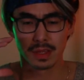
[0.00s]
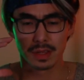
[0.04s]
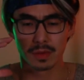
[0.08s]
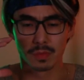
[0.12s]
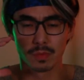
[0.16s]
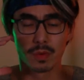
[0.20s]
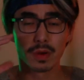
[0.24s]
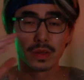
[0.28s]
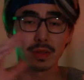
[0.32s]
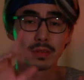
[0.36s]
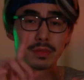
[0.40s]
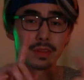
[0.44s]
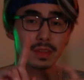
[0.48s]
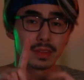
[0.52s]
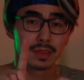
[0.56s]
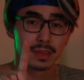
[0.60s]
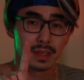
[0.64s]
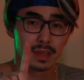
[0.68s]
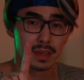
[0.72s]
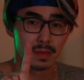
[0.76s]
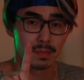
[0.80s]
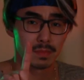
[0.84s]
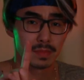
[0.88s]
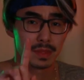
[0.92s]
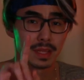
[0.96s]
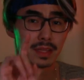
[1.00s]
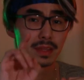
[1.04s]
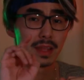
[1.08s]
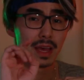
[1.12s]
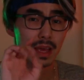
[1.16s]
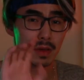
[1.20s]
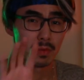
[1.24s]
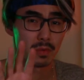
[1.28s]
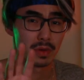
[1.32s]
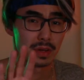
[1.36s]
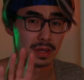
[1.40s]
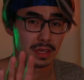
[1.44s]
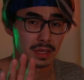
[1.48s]
One of the tips that
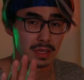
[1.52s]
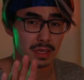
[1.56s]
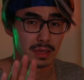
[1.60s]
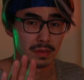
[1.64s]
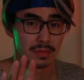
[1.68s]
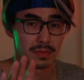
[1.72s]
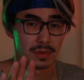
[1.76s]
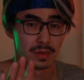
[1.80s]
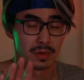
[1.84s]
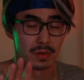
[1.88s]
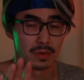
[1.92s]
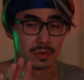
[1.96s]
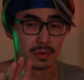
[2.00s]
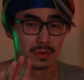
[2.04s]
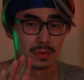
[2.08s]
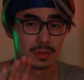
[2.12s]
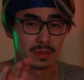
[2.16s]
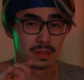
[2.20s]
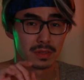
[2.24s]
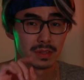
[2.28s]
I want to give you,